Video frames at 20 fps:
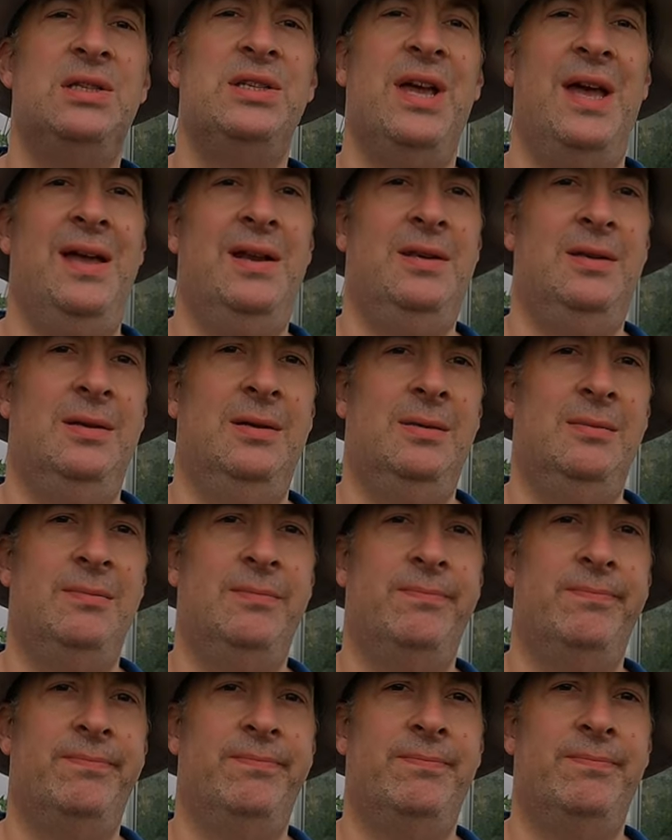said,
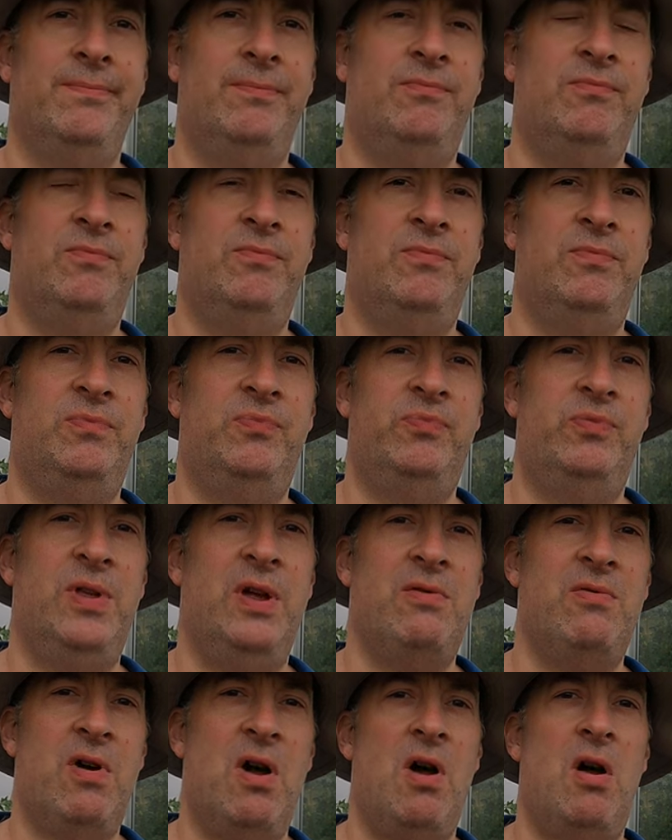
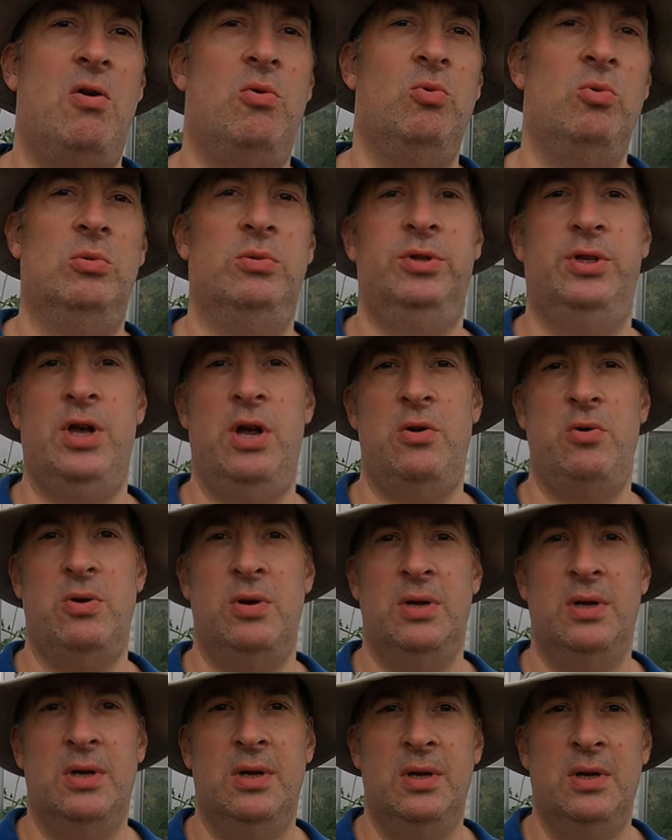there are also
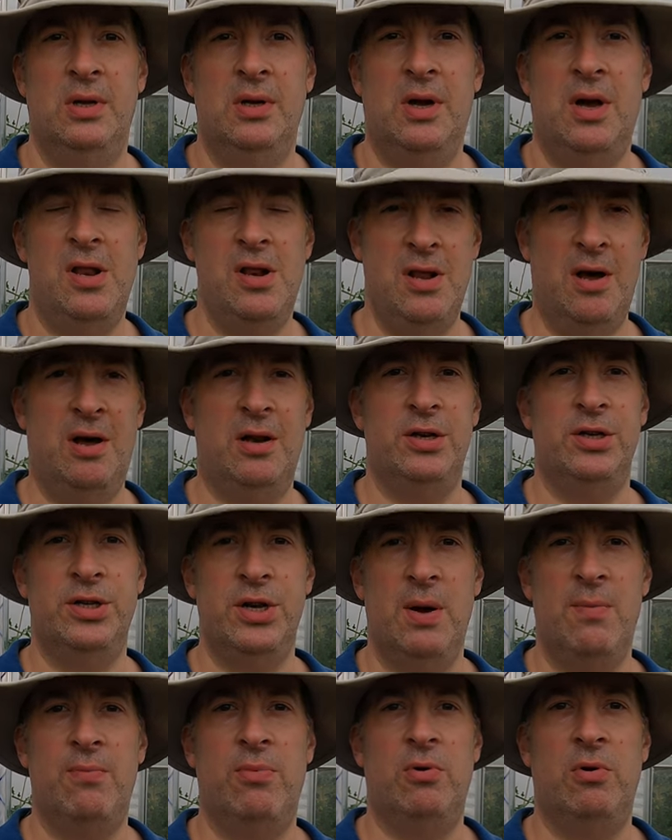a
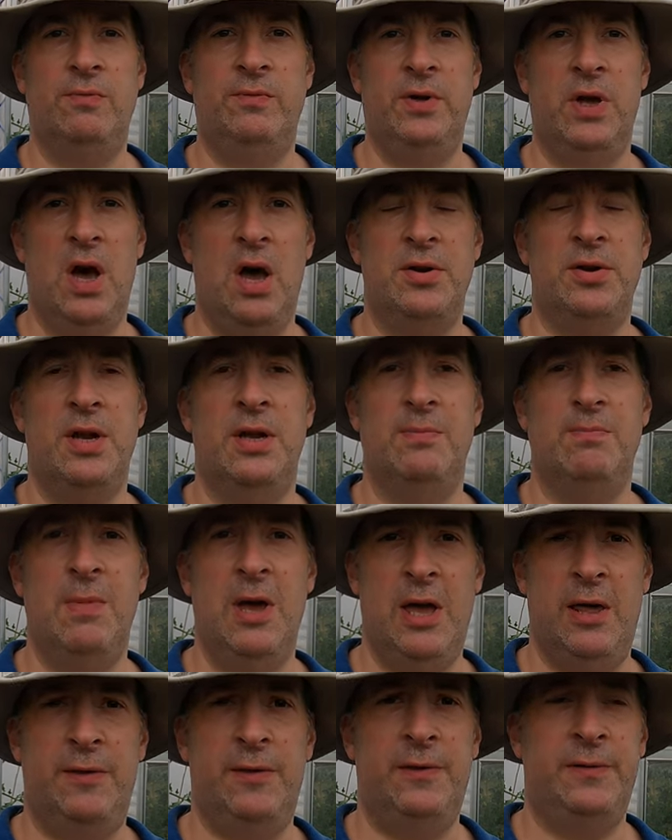large number of gardening
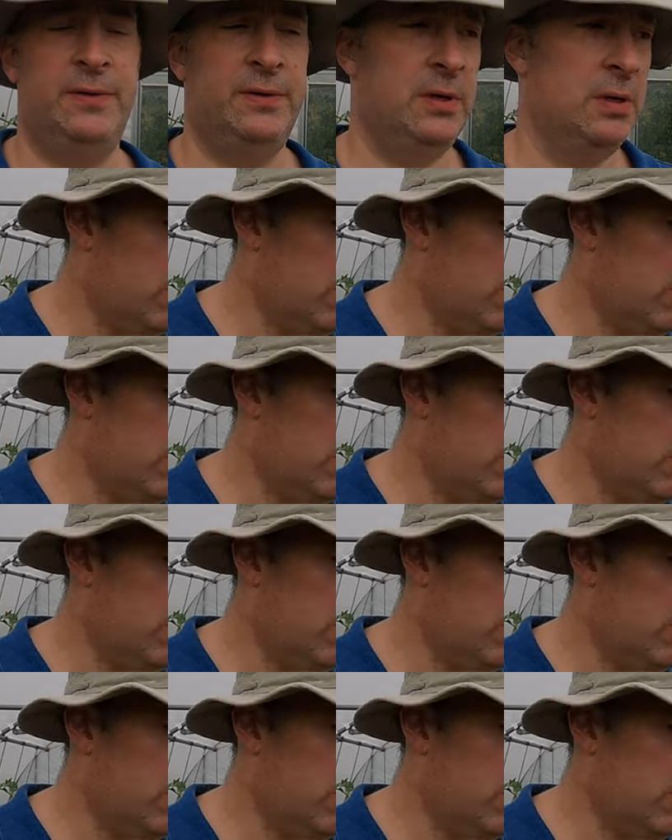myths.